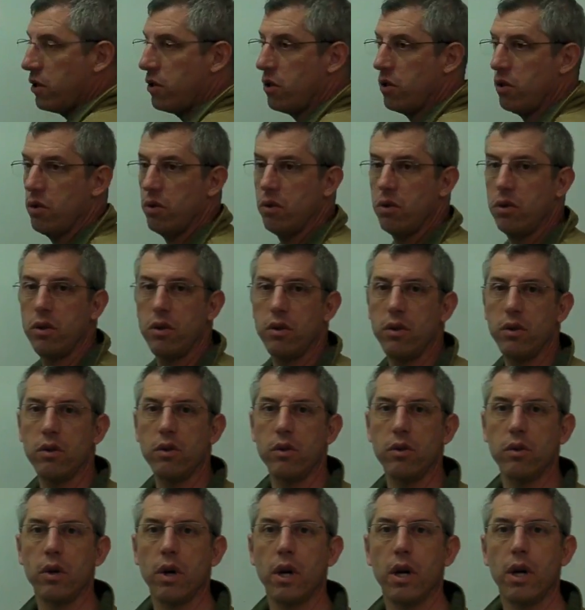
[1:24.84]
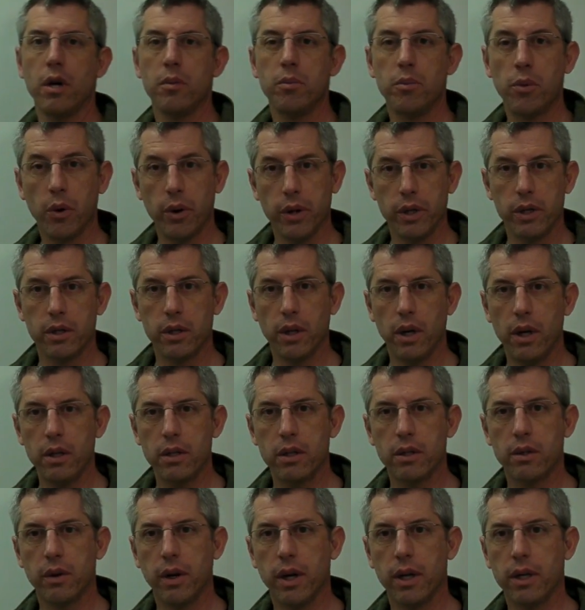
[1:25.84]
due to
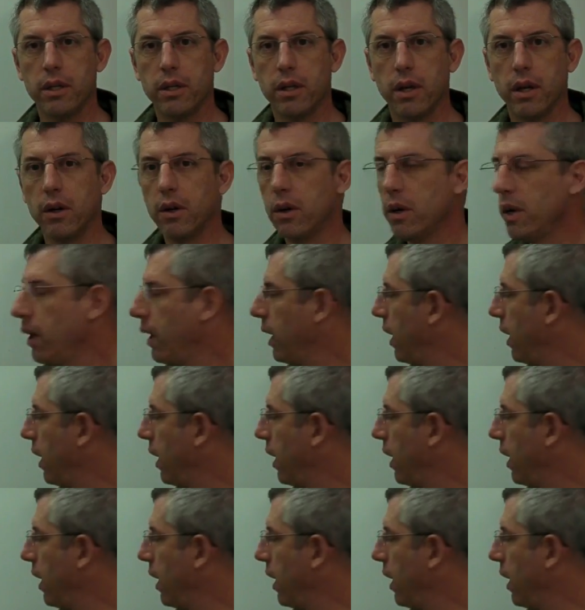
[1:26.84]
Poisson's ratio,